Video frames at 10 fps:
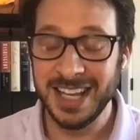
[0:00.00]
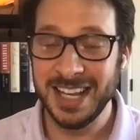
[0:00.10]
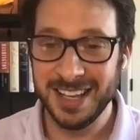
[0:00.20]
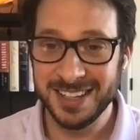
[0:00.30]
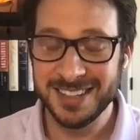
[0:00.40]
It
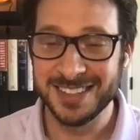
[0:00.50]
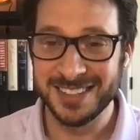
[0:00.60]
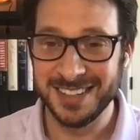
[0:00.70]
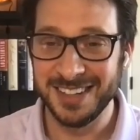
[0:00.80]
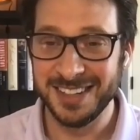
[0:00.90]

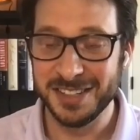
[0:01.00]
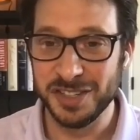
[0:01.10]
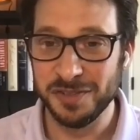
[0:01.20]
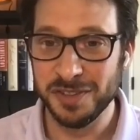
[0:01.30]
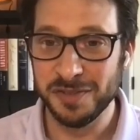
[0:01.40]
is. It is.
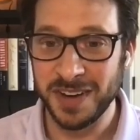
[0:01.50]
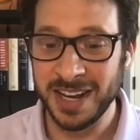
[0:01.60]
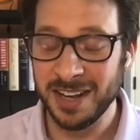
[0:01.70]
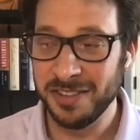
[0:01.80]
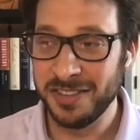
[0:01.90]
You
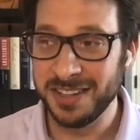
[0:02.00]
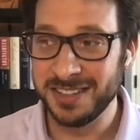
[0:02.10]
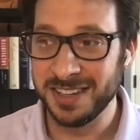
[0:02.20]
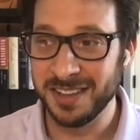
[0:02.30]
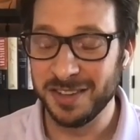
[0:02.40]
find out that
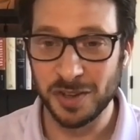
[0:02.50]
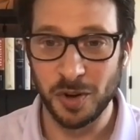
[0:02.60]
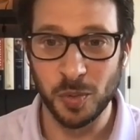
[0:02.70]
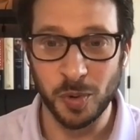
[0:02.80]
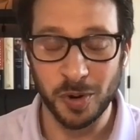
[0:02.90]
there's a
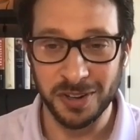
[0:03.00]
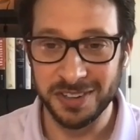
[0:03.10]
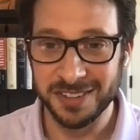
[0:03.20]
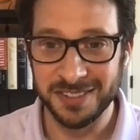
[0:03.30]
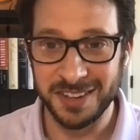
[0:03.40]
whole
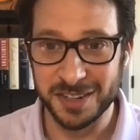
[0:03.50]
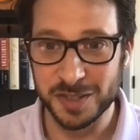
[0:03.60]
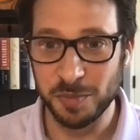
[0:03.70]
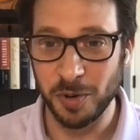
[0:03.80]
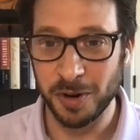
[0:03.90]
world there to
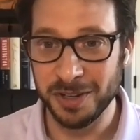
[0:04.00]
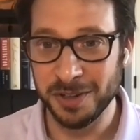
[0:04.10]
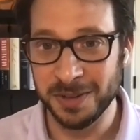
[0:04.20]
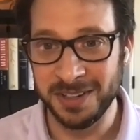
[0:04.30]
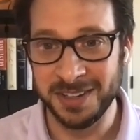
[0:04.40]
support
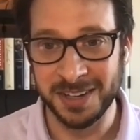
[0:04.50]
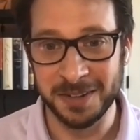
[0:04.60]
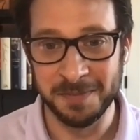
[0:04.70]
you, and